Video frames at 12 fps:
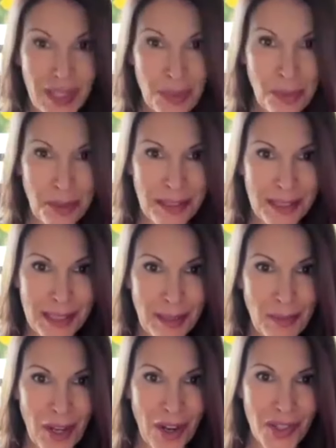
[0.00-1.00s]
each person's
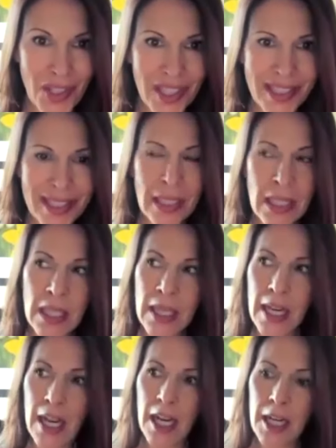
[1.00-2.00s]
subconscious
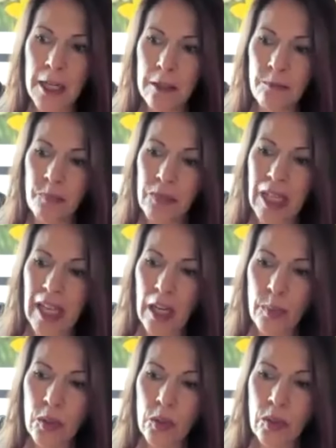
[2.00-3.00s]
um, to
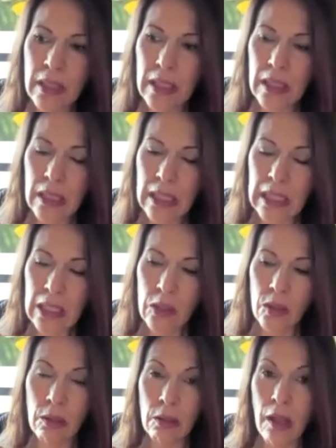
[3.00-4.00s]
help you
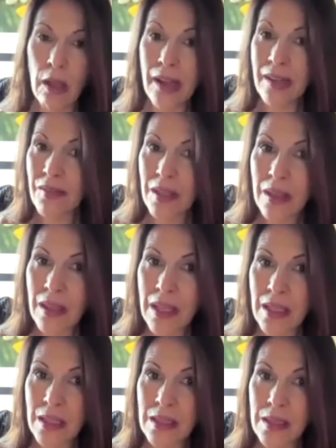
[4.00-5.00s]
heal a lot of the
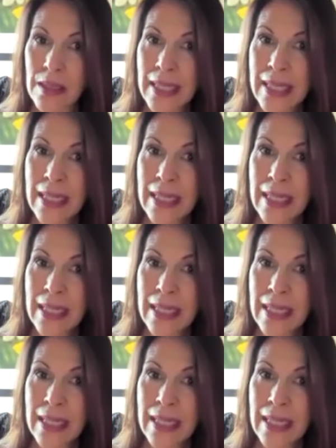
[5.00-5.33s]
things.